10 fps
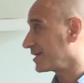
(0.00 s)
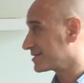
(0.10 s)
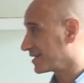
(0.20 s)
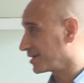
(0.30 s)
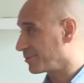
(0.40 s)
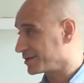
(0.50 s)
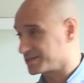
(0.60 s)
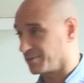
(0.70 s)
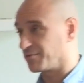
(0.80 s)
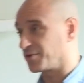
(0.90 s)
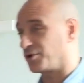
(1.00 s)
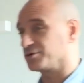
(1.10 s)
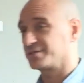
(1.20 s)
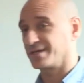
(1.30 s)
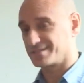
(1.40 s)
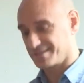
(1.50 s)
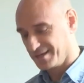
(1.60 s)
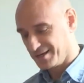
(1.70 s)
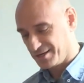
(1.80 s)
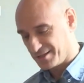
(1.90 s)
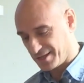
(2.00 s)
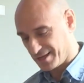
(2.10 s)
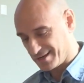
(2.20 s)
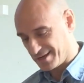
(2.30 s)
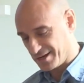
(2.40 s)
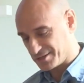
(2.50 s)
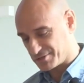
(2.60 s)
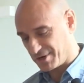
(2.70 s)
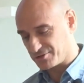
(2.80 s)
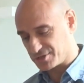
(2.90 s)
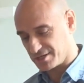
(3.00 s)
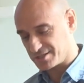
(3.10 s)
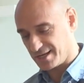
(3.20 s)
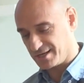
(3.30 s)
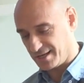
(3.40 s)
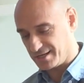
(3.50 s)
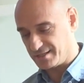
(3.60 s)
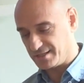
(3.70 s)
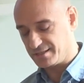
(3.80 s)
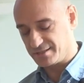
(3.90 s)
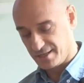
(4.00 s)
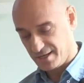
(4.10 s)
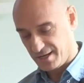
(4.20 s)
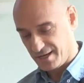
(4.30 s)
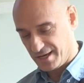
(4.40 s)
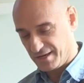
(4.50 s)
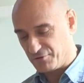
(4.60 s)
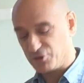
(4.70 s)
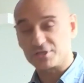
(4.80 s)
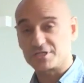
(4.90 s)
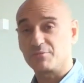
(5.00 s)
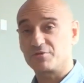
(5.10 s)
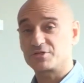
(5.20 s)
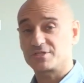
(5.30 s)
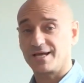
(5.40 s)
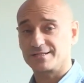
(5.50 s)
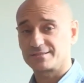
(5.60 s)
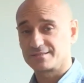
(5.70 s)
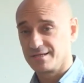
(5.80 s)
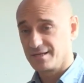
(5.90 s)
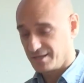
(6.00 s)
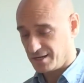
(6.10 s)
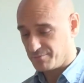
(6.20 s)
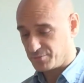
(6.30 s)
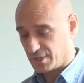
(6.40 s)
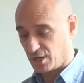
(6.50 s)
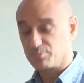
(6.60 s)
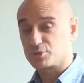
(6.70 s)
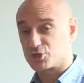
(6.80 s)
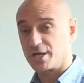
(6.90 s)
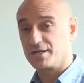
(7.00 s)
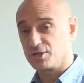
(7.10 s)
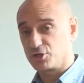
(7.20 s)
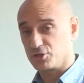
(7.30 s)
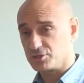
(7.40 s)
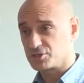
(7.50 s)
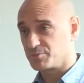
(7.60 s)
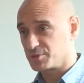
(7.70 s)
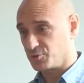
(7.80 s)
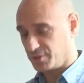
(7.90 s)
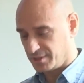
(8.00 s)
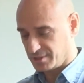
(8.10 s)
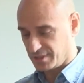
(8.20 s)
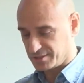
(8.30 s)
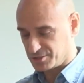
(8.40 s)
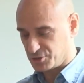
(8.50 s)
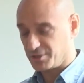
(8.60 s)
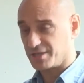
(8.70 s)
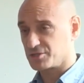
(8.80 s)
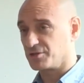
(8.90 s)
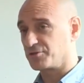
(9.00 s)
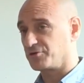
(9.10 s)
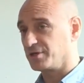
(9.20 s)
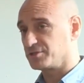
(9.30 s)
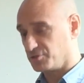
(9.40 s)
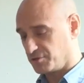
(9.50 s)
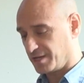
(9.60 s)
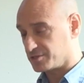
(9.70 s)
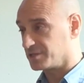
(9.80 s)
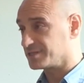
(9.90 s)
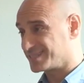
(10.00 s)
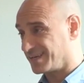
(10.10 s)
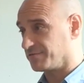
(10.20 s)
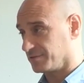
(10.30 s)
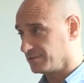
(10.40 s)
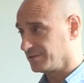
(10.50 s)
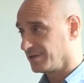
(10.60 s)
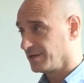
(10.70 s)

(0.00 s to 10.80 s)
that's a little bit some of the context that surrounds us. And indeed, if you look at some of the stats, global trade in goods between 2003 and 2007